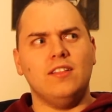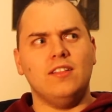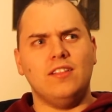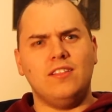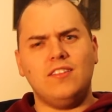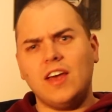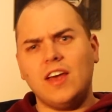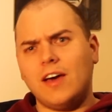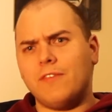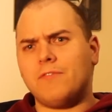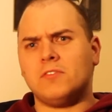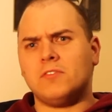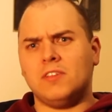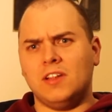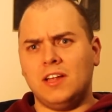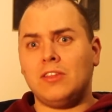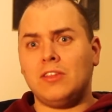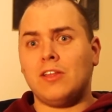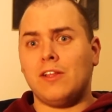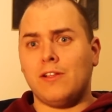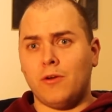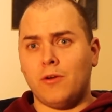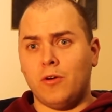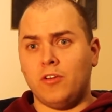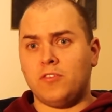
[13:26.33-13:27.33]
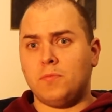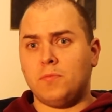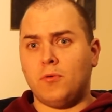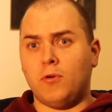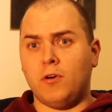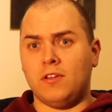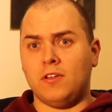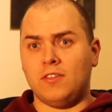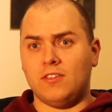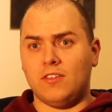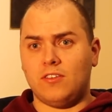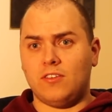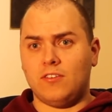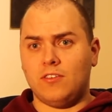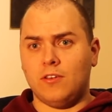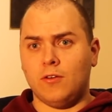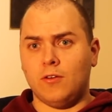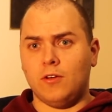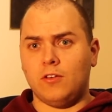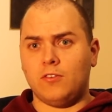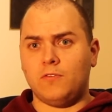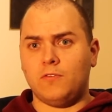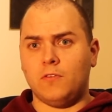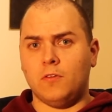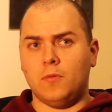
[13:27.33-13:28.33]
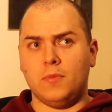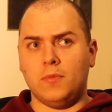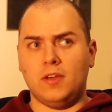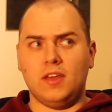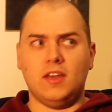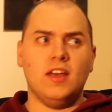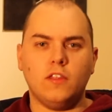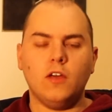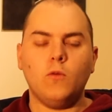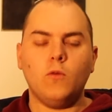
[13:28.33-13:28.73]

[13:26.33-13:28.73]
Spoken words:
Definitely the lowest point in the series for me.